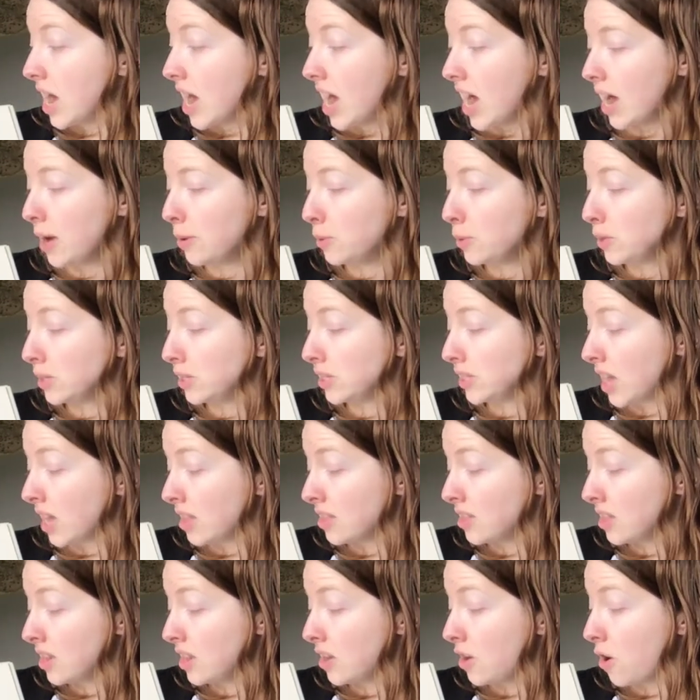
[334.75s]
I was
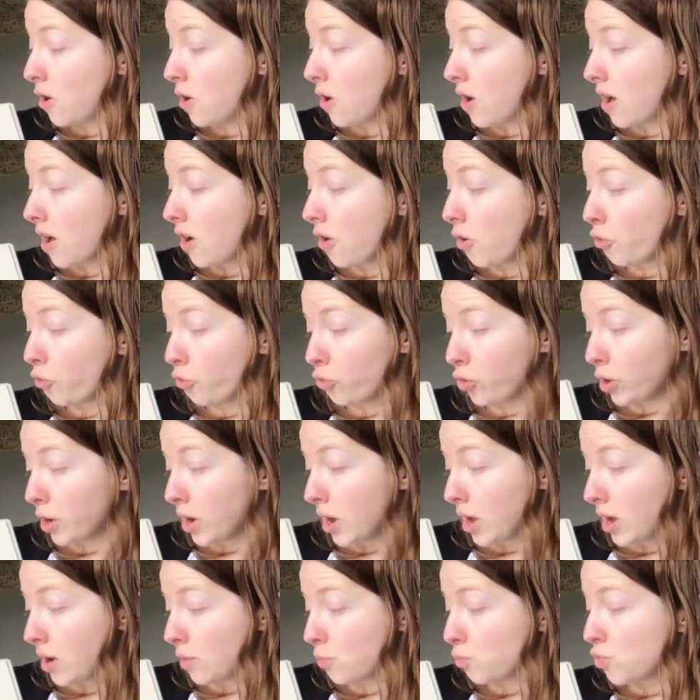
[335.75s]
suddenly
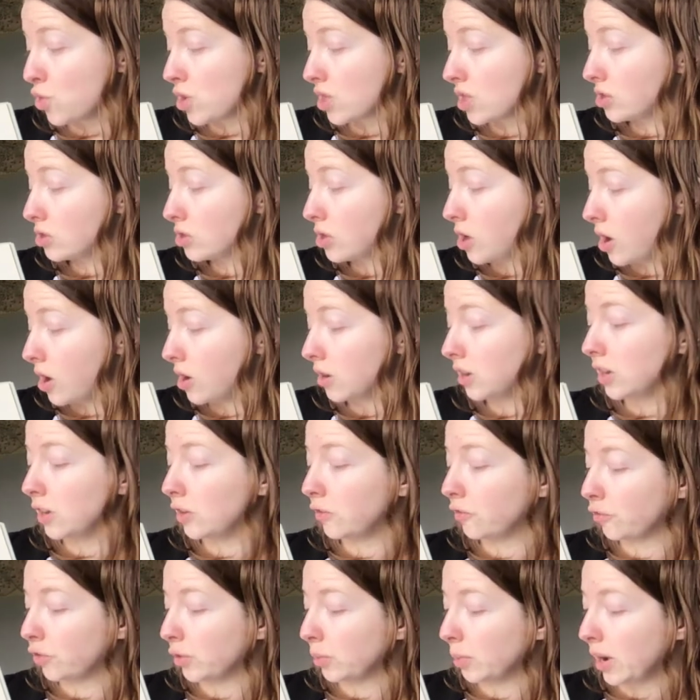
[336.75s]
overcome with
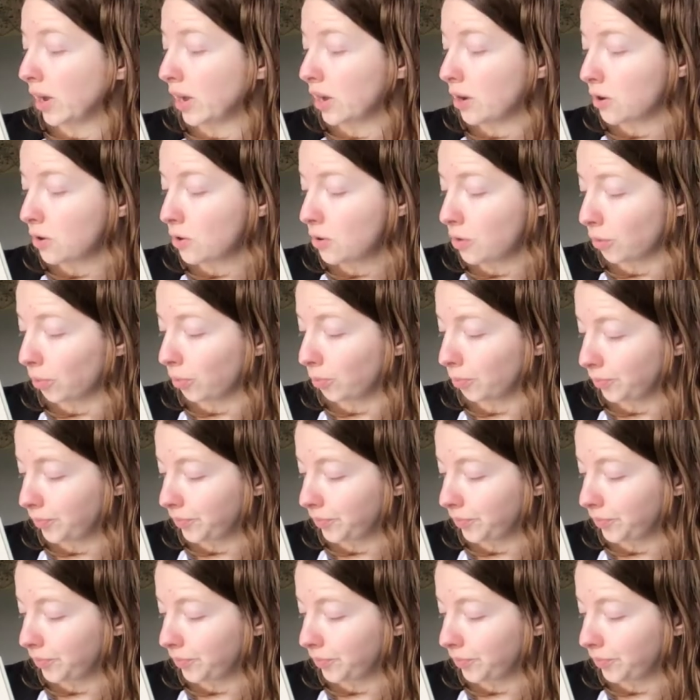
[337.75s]
longing for my home.